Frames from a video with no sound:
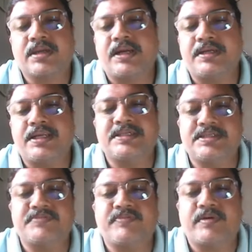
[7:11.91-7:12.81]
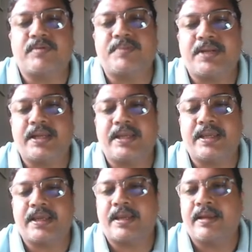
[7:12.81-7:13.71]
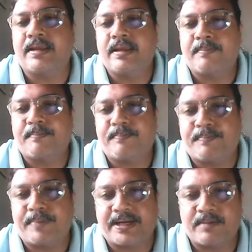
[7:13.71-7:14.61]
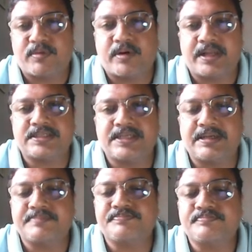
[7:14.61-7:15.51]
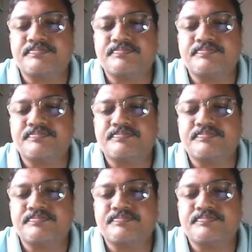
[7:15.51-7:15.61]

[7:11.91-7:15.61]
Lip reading: conditions for obtaining a patent protection.